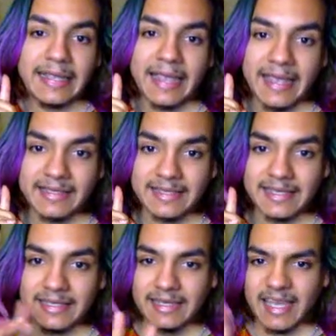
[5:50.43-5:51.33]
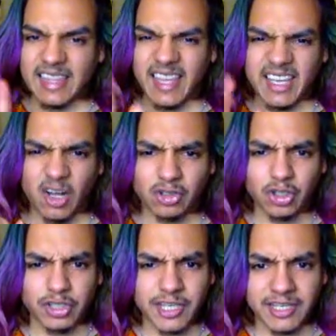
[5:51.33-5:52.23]
has a like
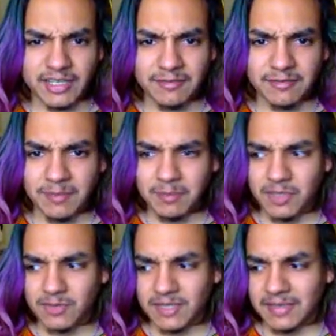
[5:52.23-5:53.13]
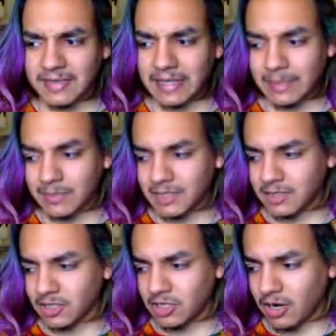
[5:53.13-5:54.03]
alternative music themed
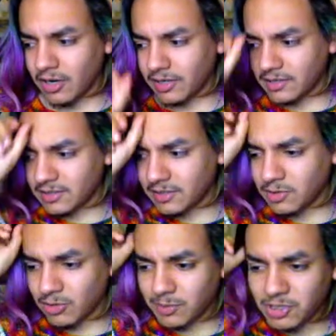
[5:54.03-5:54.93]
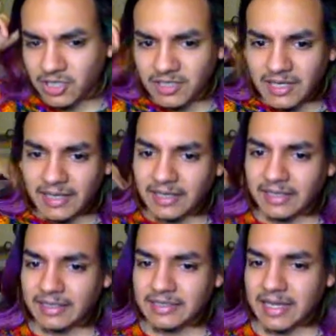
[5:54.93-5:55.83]
yarn subscription,
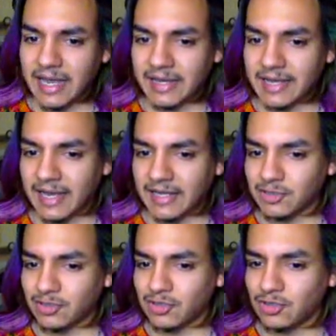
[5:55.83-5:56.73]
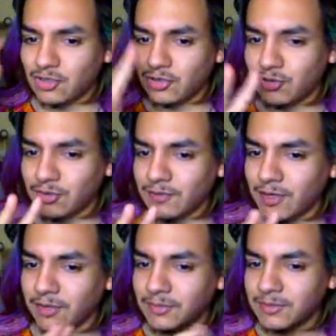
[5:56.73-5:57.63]
and I got two of
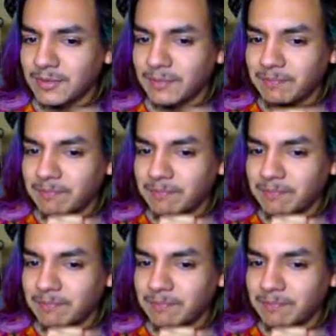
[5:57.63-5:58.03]
those.